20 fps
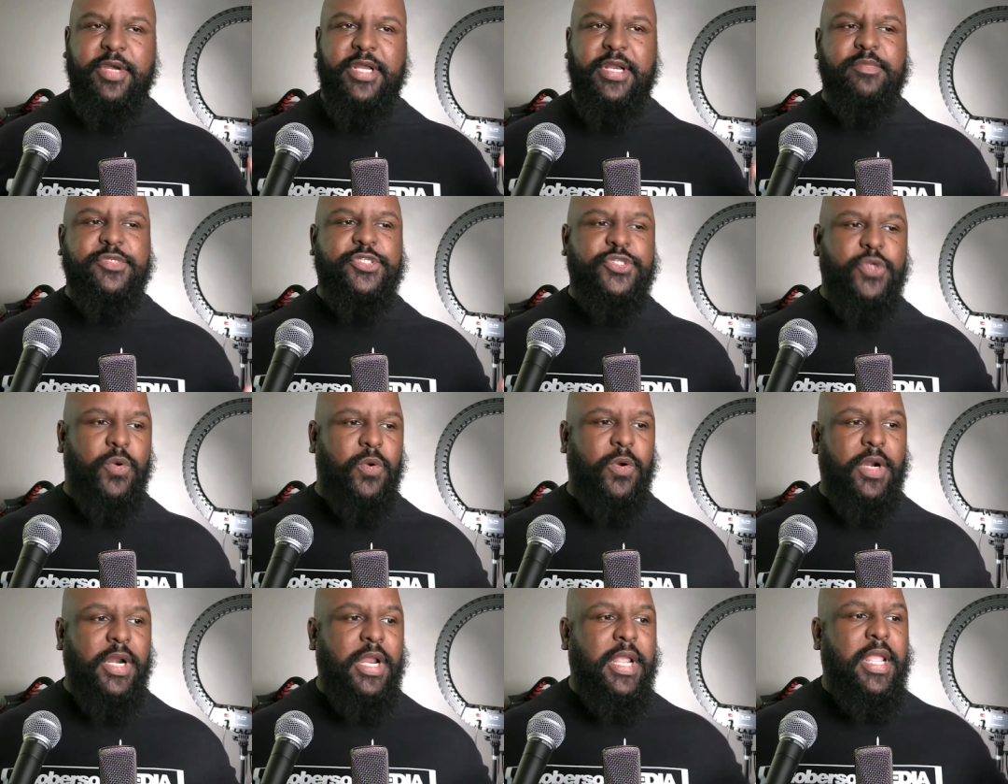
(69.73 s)
But I'm
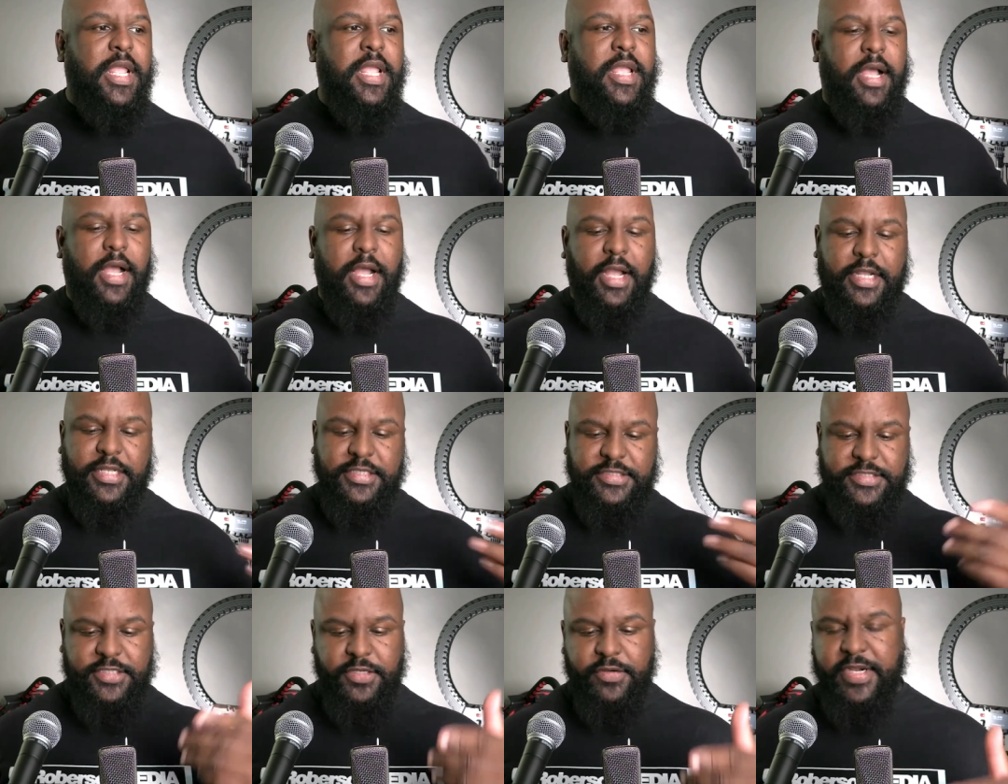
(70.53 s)
sure, uh,
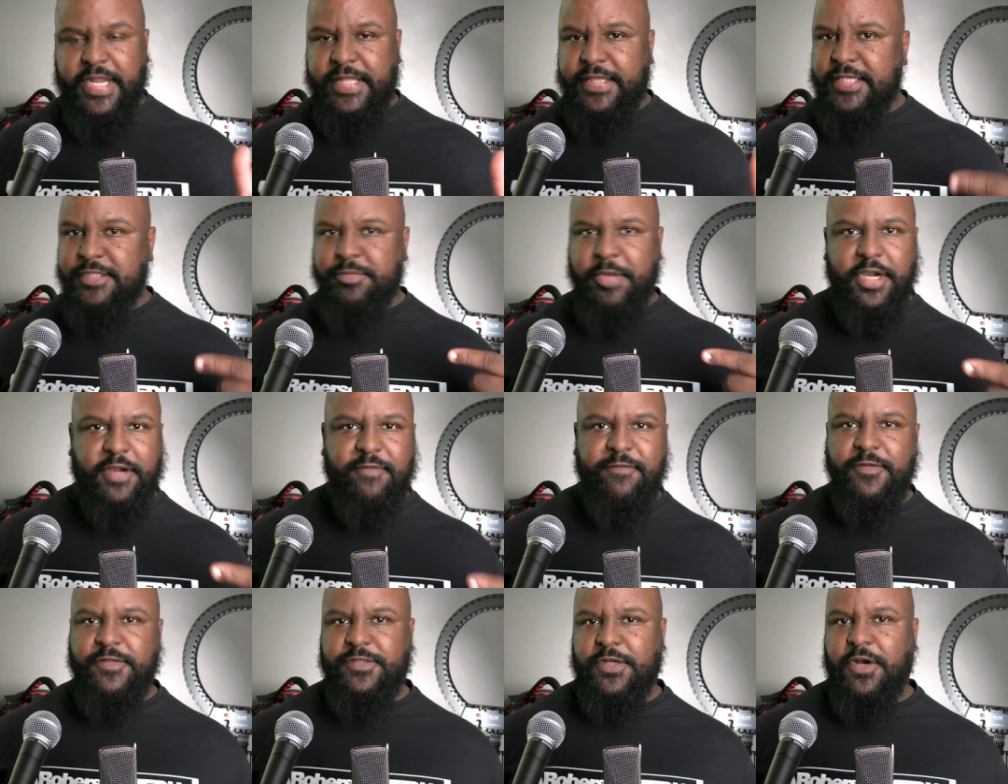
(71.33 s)
considering that these
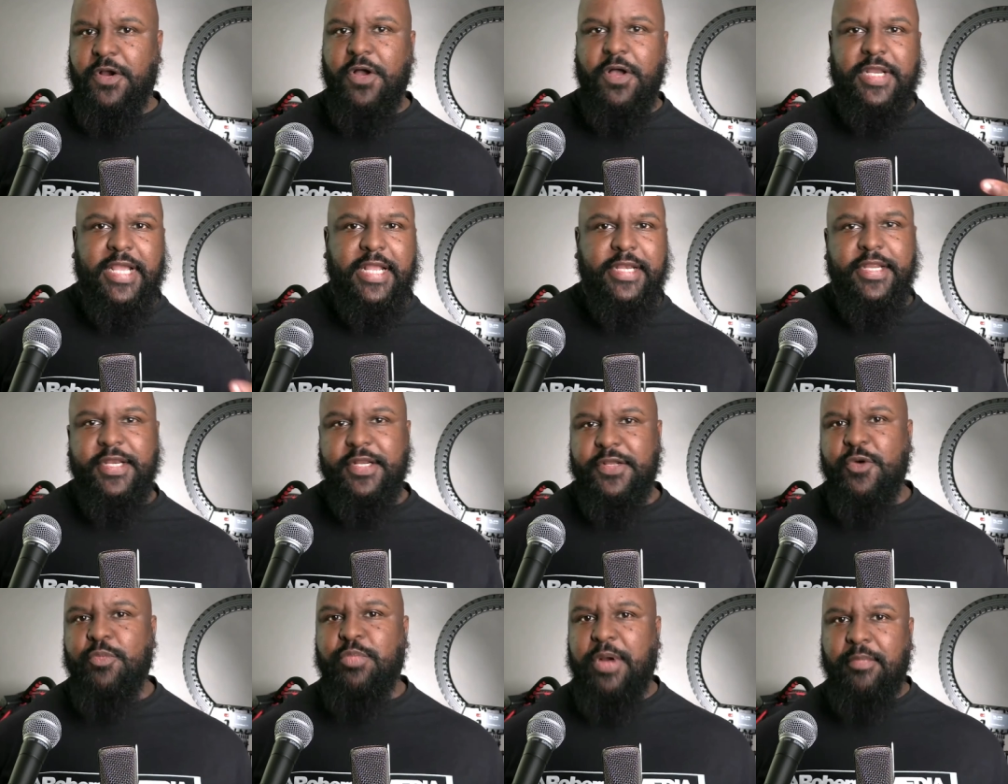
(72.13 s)
microphones are all
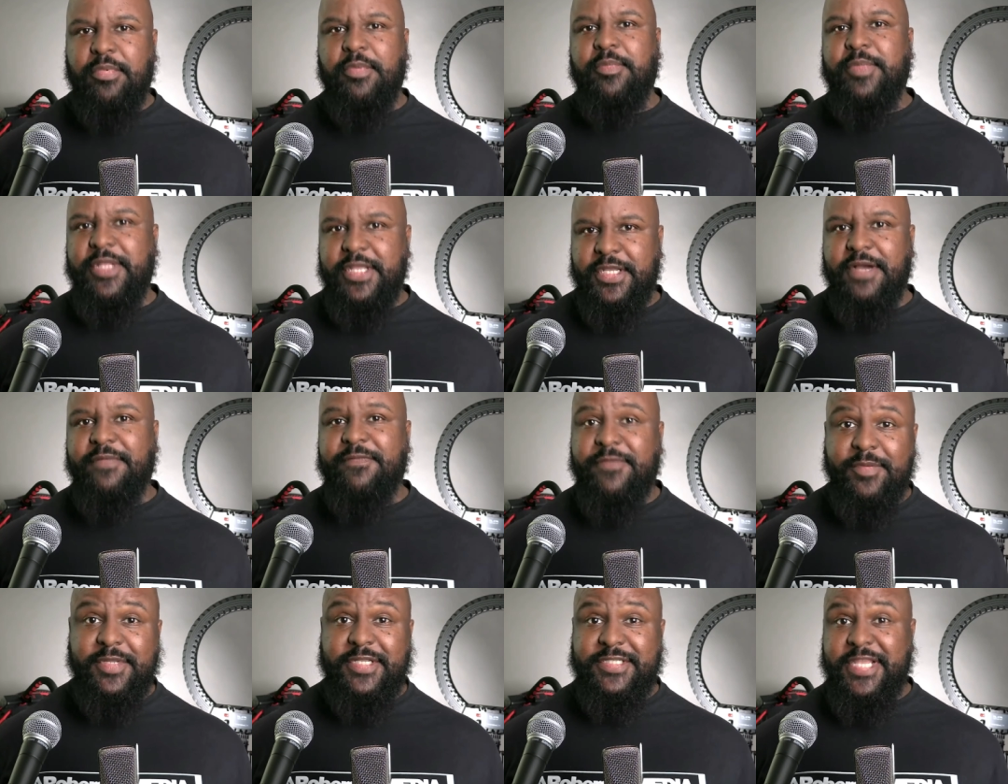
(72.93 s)
identical, probably
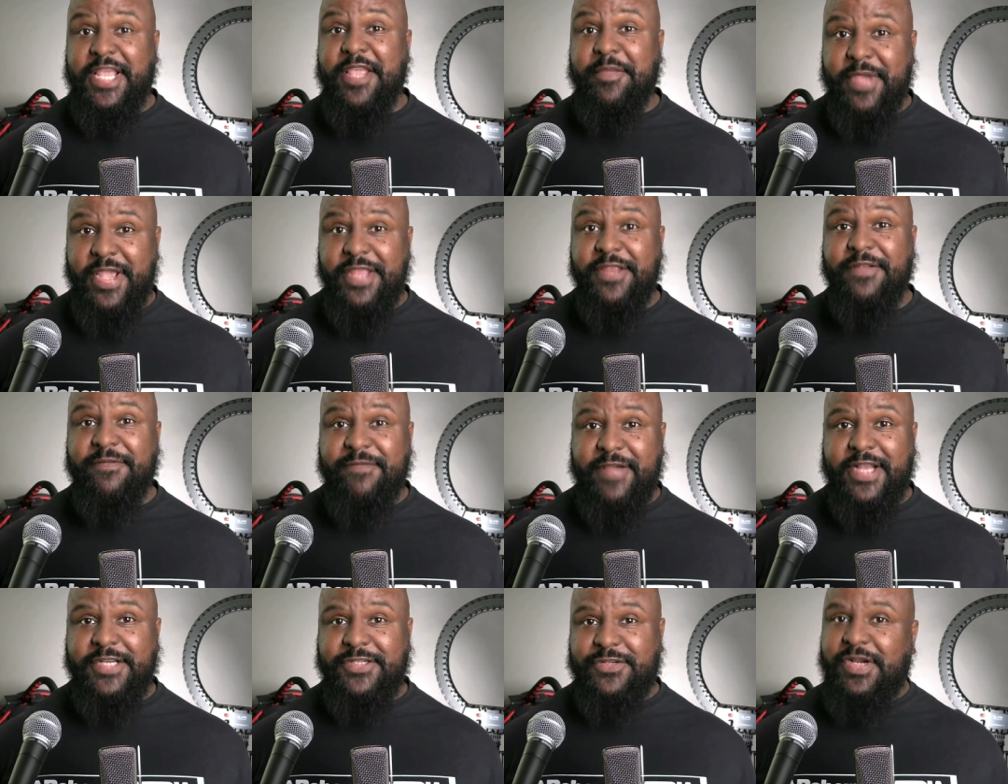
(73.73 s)
come from the same
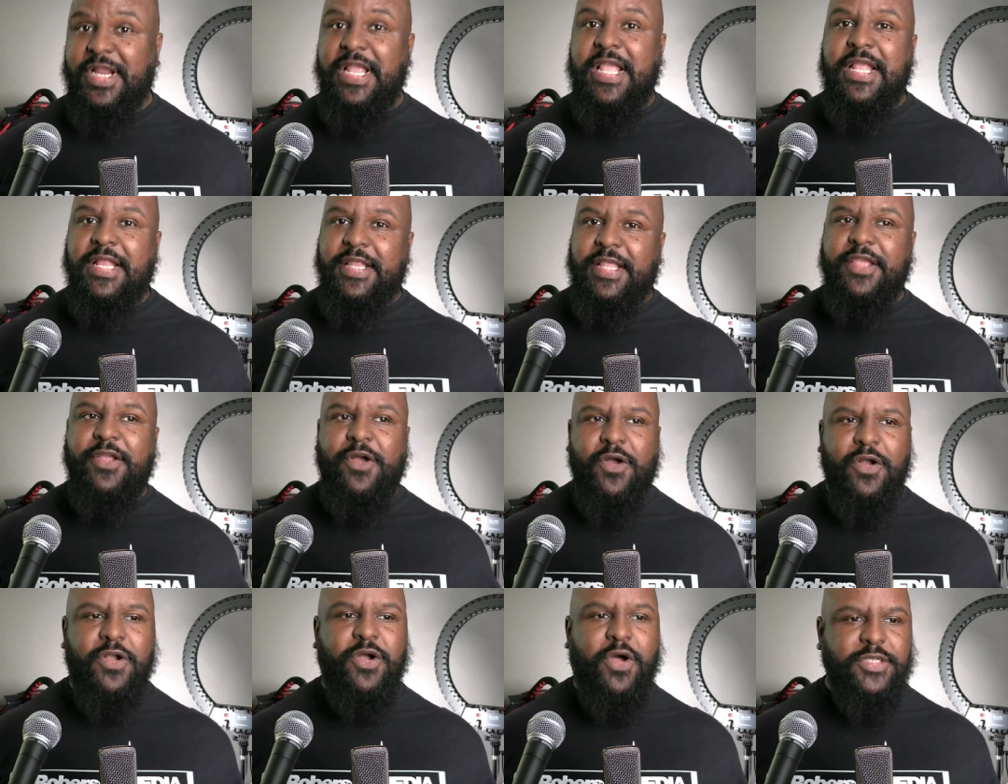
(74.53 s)
manufacturer, they
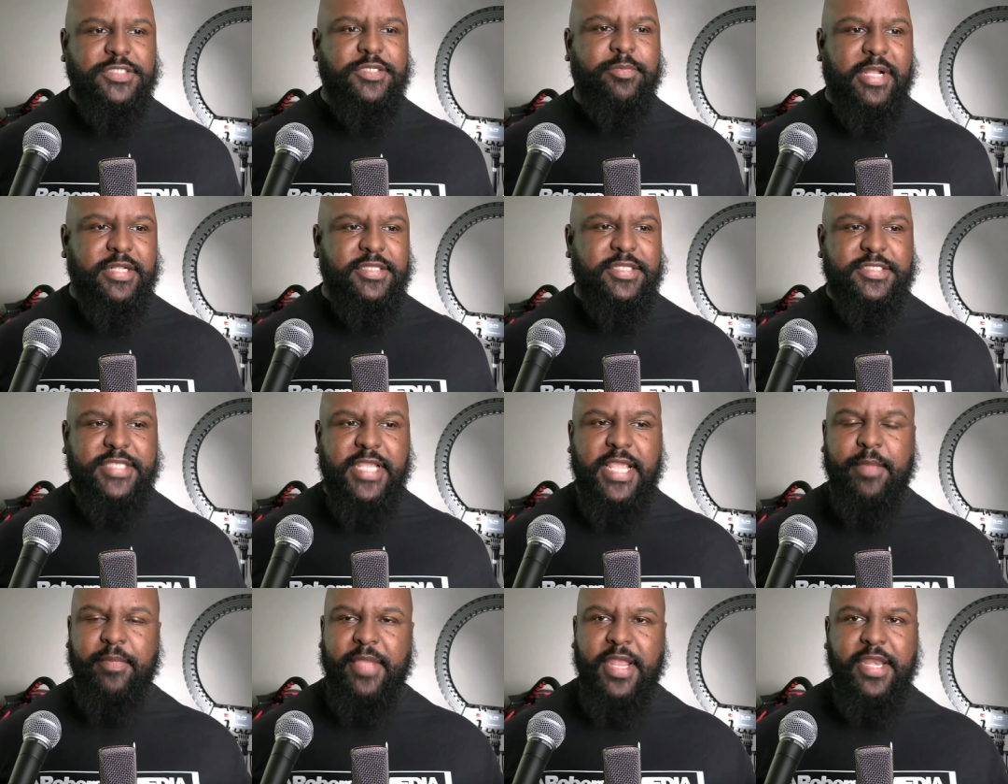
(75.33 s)
all cost about the
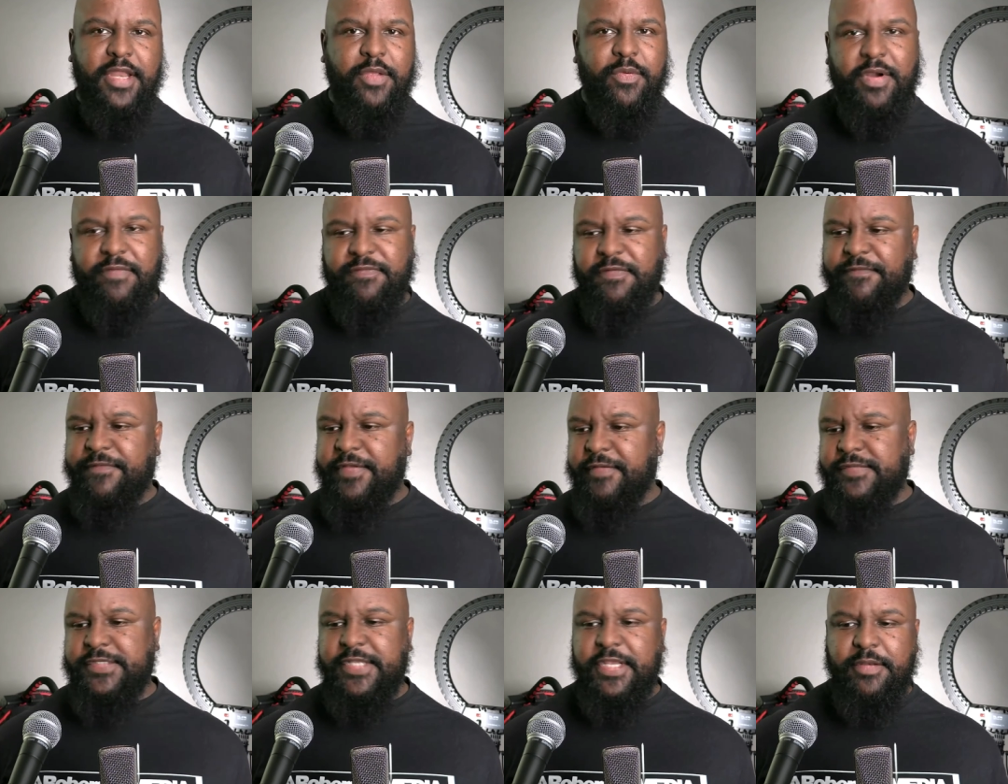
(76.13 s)
same, anywhere from
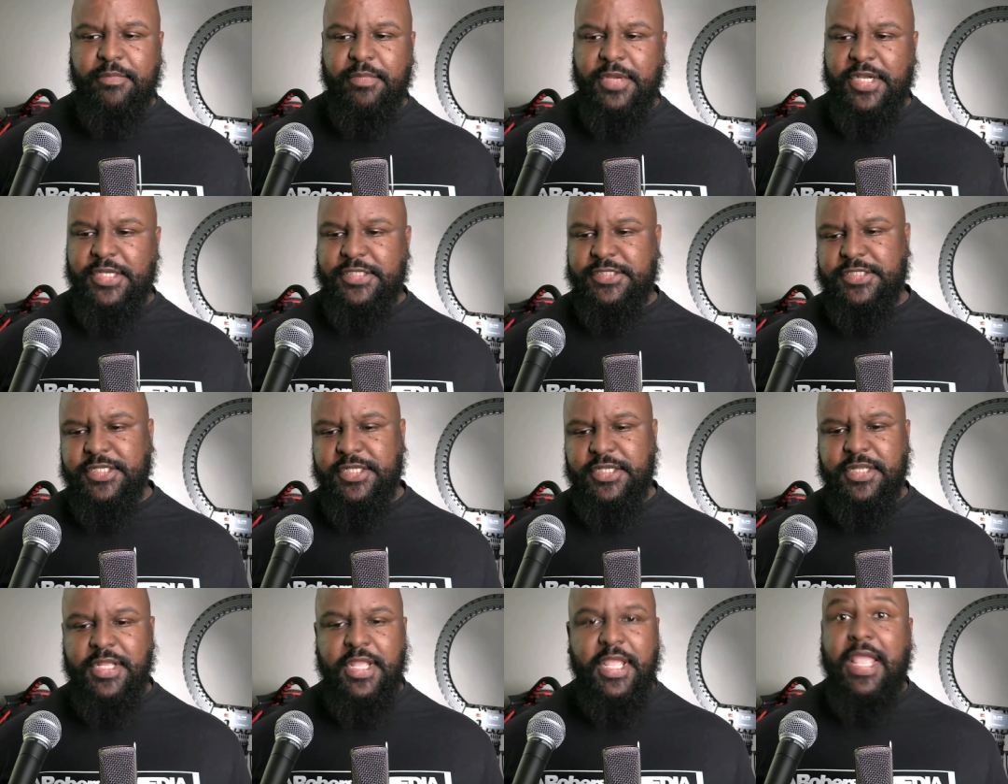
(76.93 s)
15 bucks
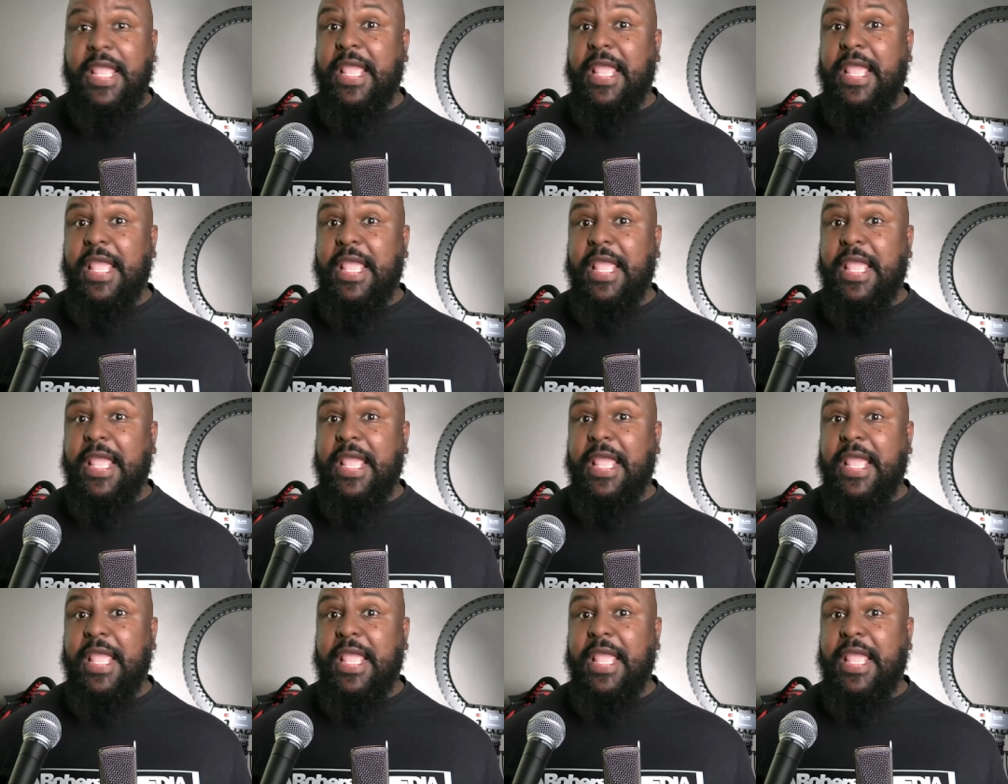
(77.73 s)
to